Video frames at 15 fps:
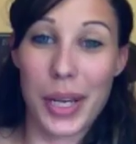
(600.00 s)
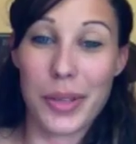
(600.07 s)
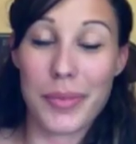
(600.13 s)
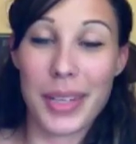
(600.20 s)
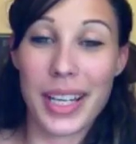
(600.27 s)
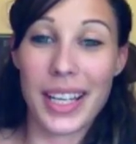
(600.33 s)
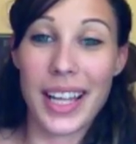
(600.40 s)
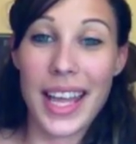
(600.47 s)

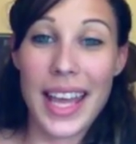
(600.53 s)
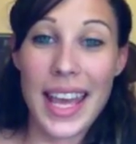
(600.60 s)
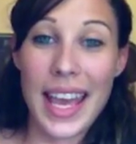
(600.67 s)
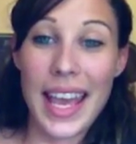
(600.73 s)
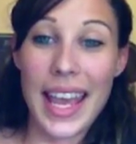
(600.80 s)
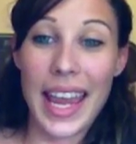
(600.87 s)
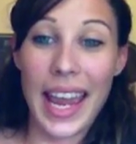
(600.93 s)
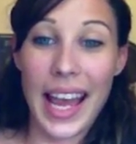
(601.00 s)
oatmeal,
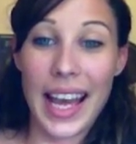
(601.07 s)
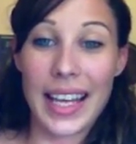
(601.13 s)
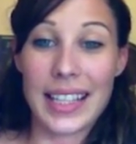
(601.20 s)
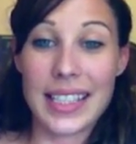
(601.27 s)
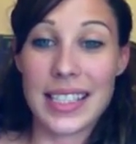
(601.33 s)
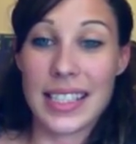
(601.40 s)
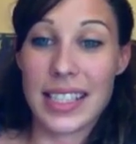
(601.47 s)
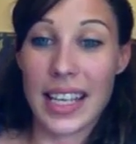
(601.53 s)

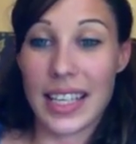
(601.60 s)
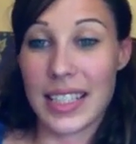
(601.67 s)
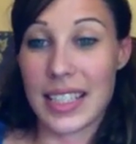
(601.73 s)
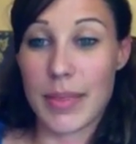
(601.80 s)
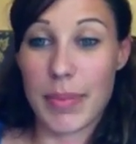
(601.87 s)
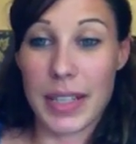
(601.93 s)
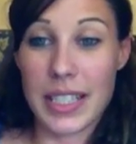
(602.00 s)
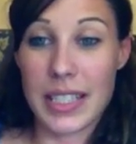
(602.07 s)
and
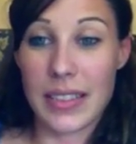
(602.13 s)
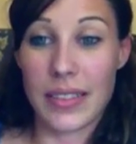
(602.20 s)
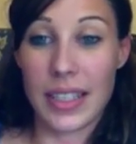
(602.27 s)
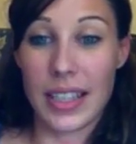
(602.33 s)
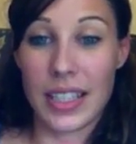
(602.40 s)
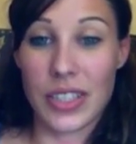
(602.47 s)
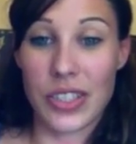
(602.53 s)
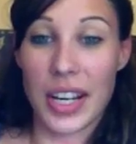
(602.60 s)
it's been
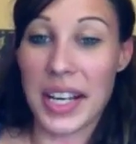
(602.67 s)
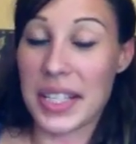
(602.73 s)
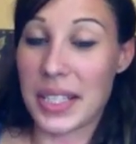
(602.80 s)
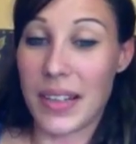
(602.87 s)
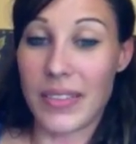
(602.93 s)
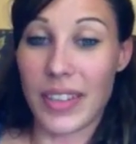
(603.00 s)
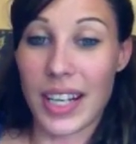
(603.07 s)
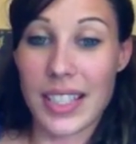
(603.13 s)
doing the trick
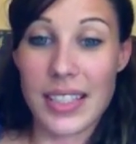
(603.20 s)
so far,